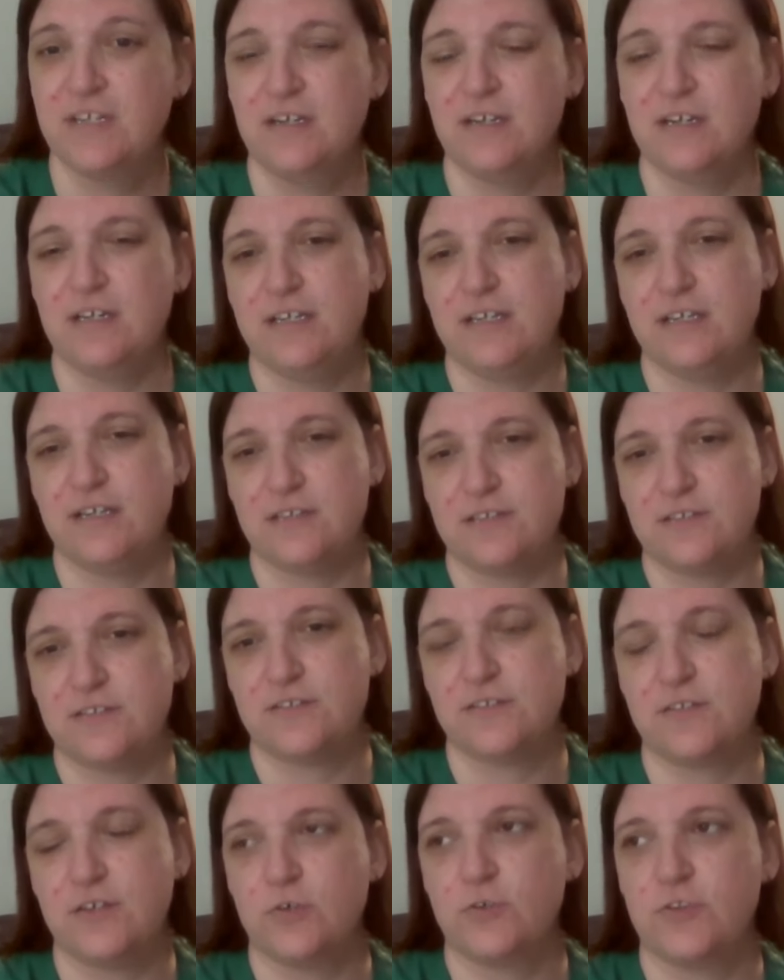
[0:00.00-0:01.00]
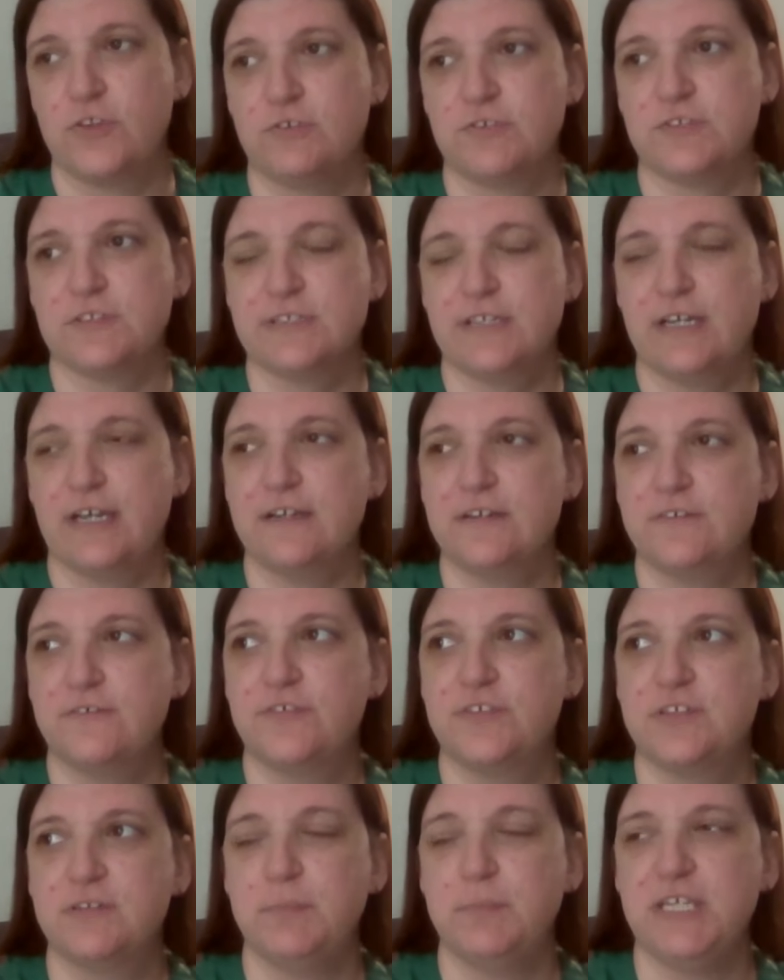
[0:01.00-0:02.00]
And so there's a lot of
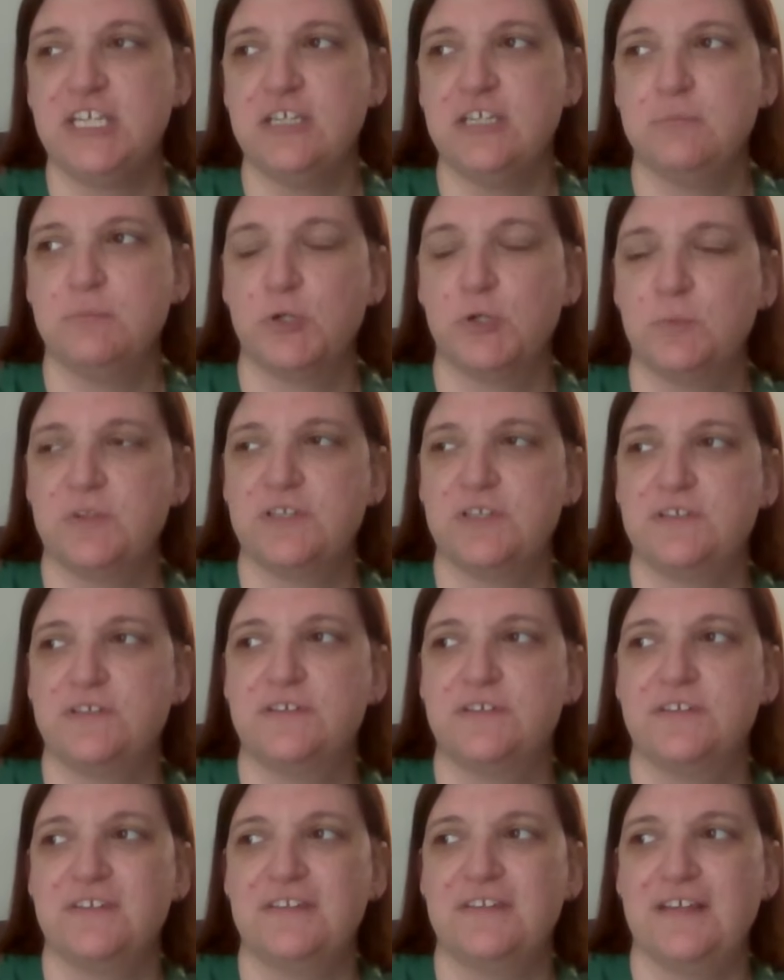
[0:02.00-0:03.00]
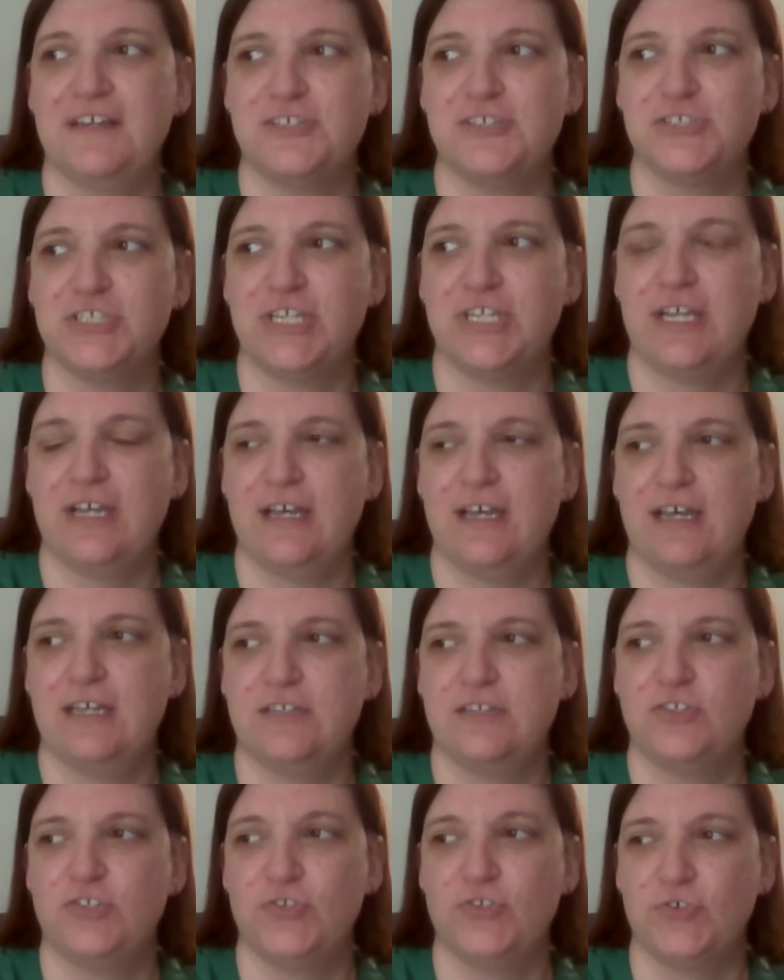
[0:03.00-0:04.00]
speaking moments that she
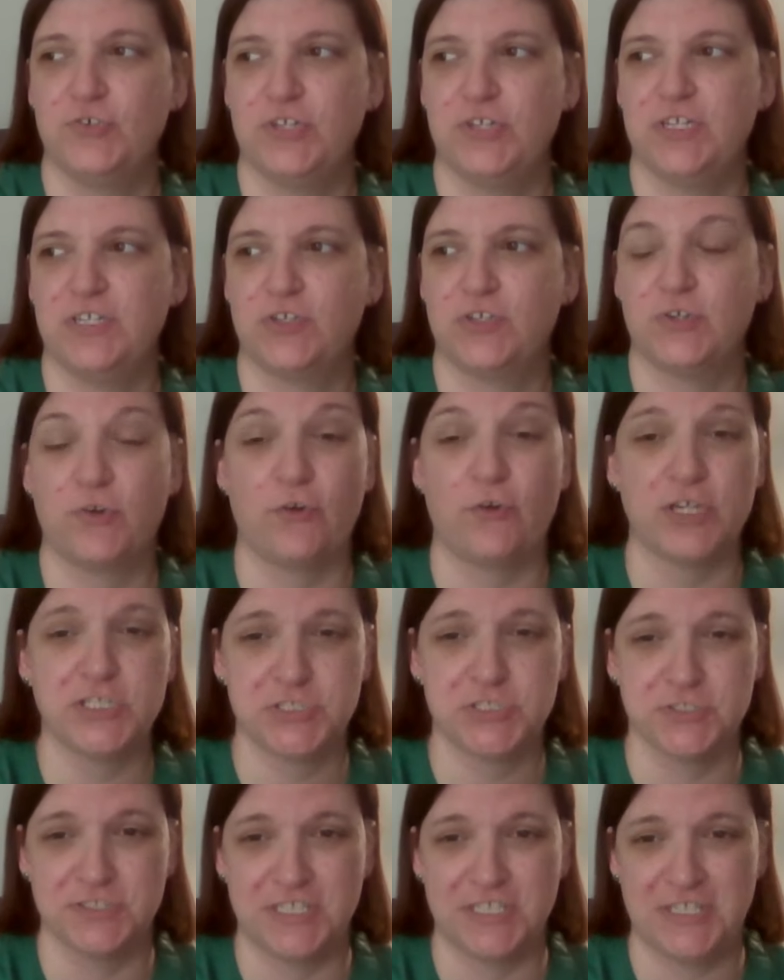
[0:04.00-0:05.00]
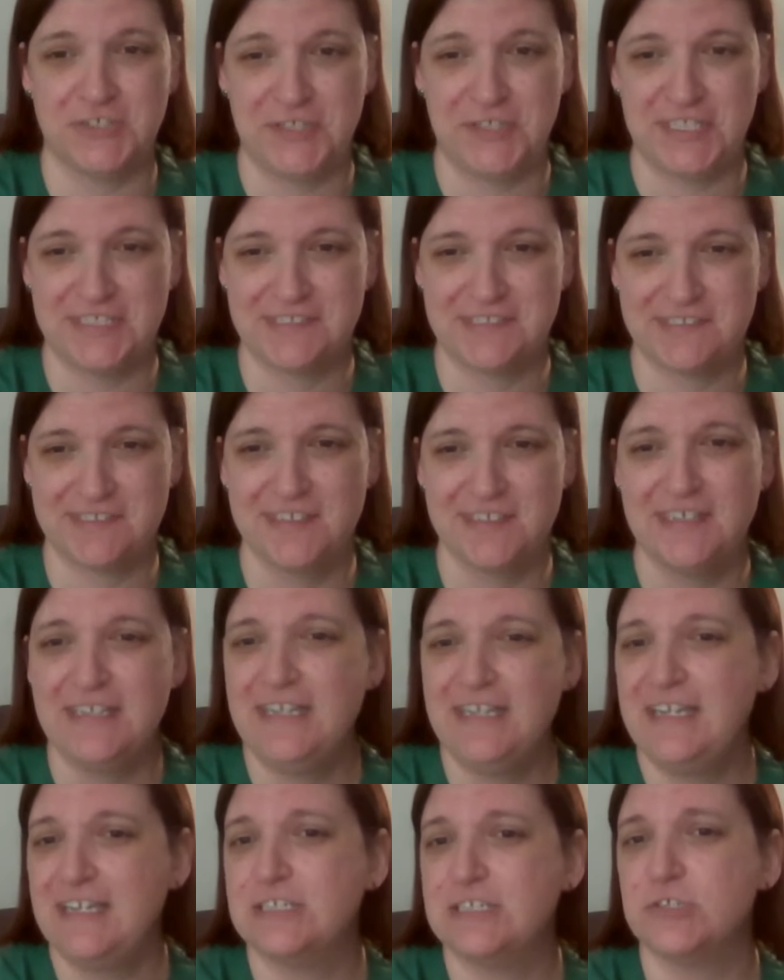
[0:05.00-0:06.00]
had during congressional hearings.
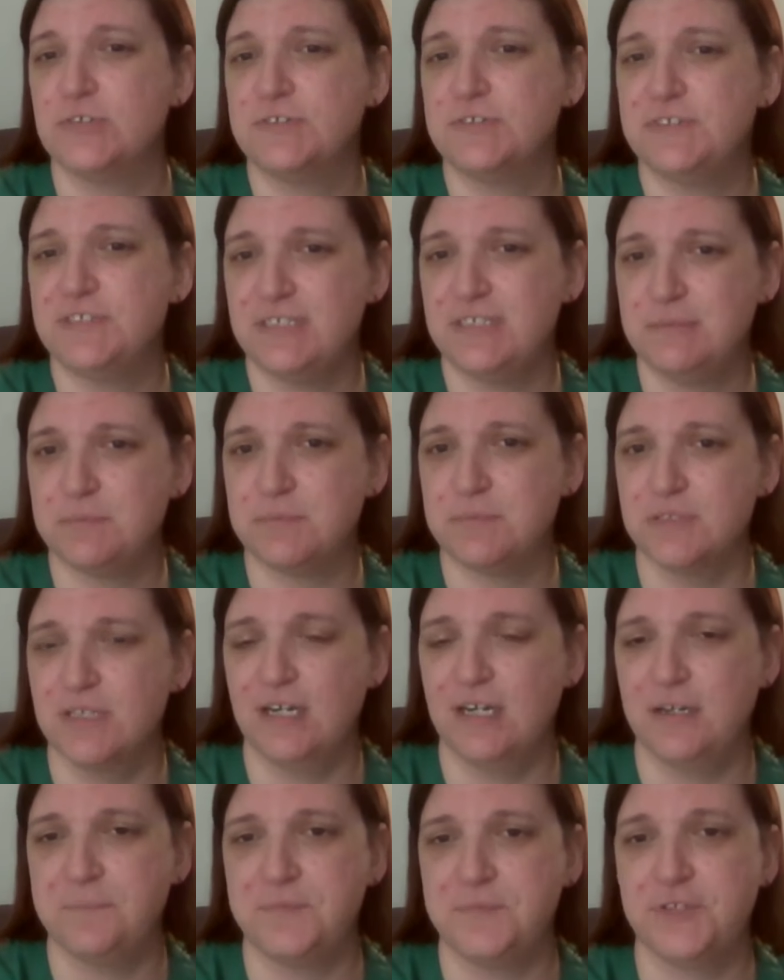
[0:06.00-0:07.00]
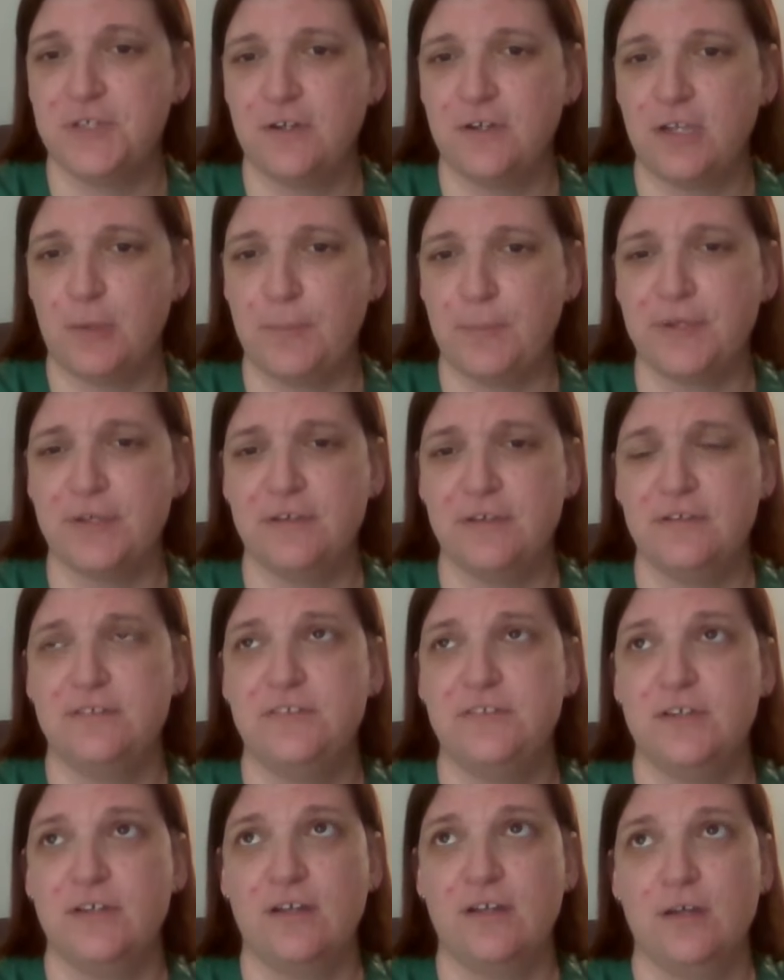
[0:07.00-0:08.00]
And her team dug up
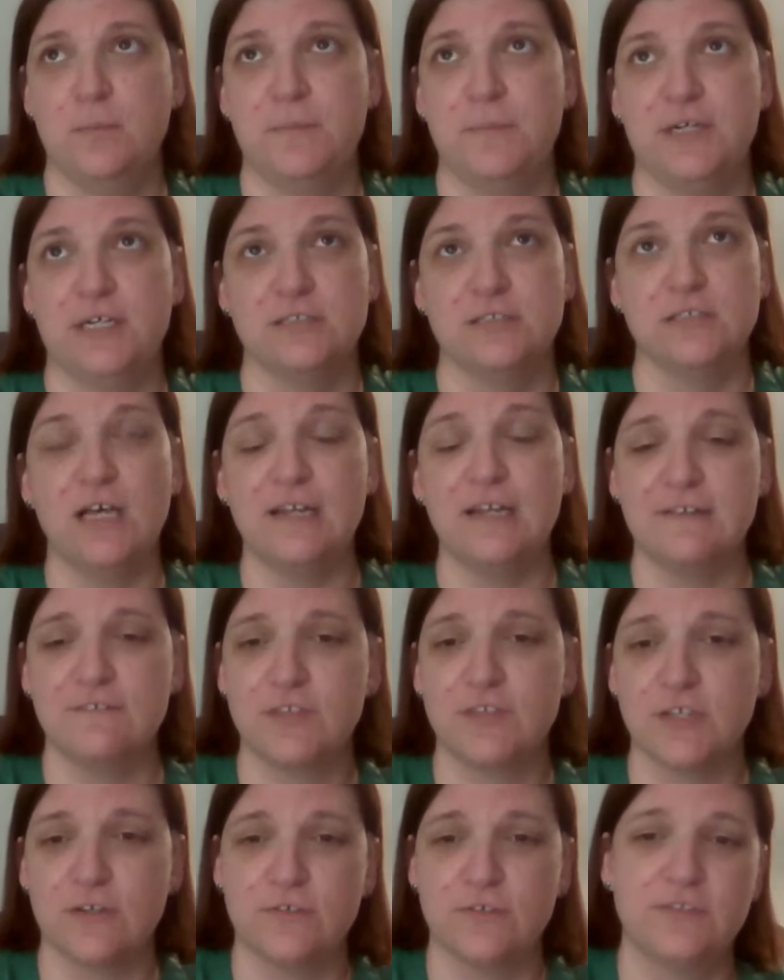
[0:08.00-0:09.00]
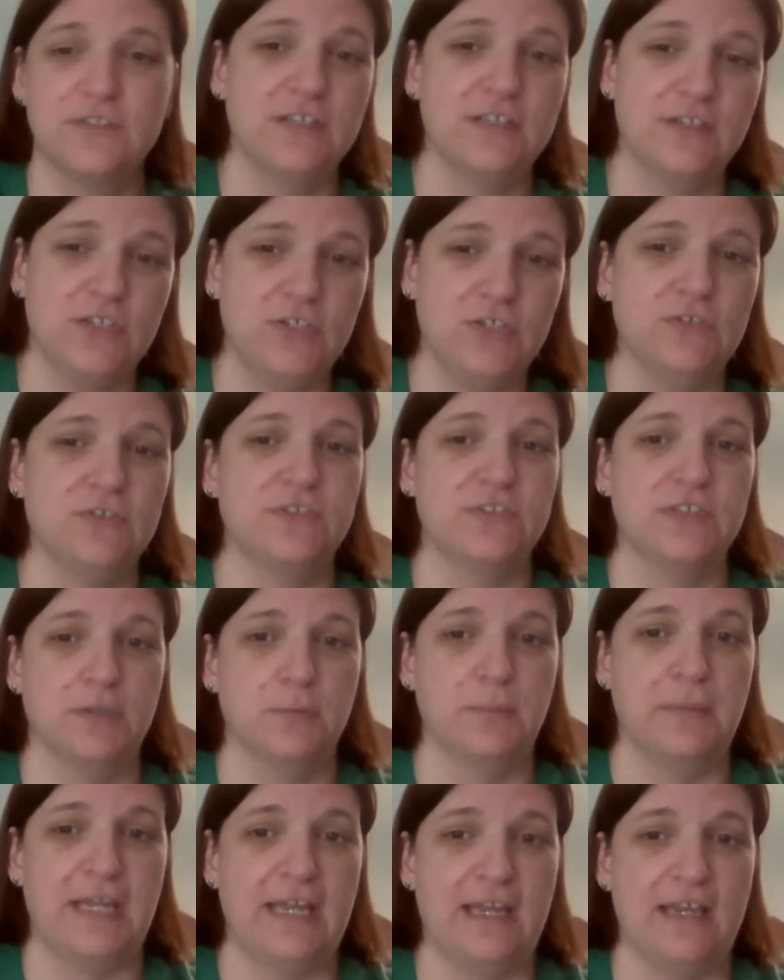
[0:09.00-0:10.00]
a lot of those and used
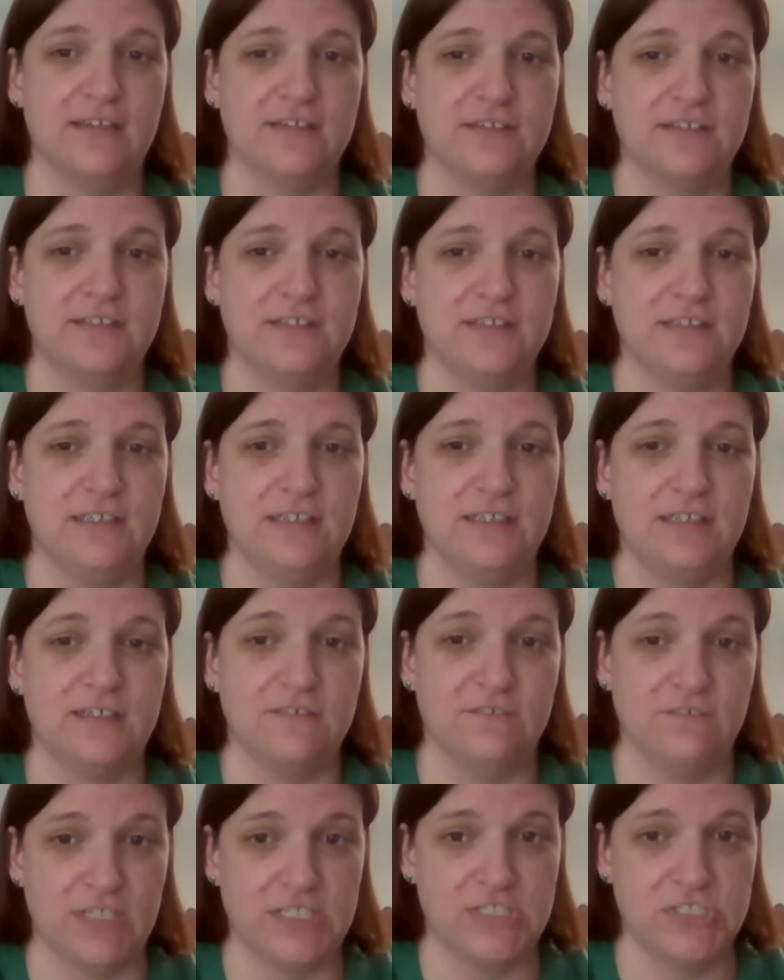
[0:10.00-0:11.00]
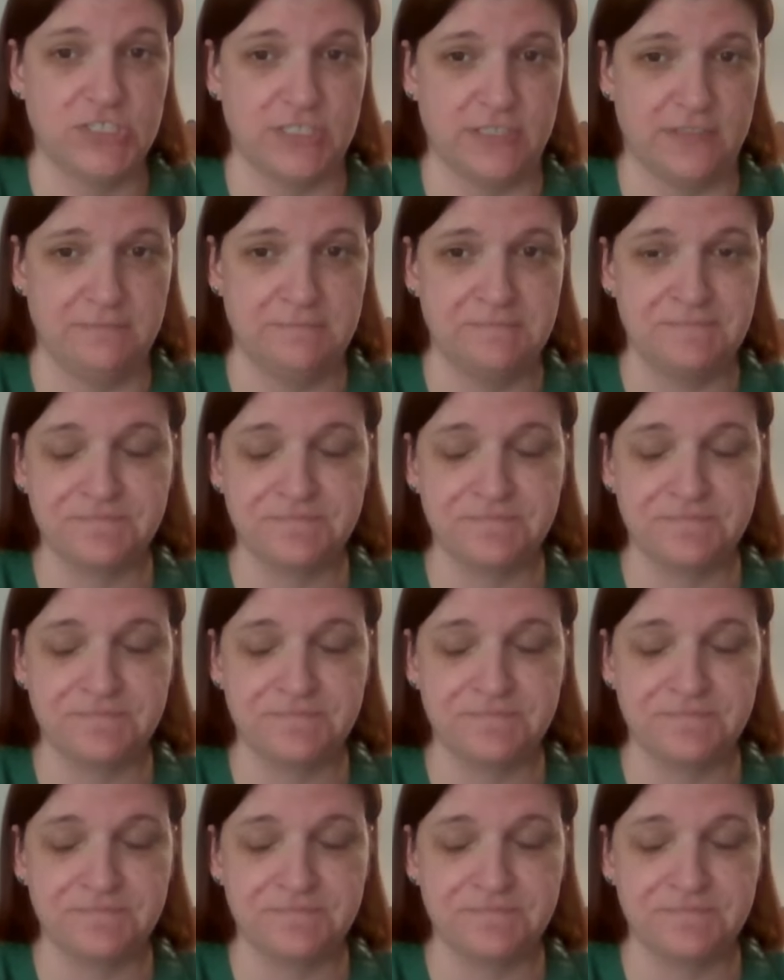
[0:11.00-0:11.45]
them at the convention.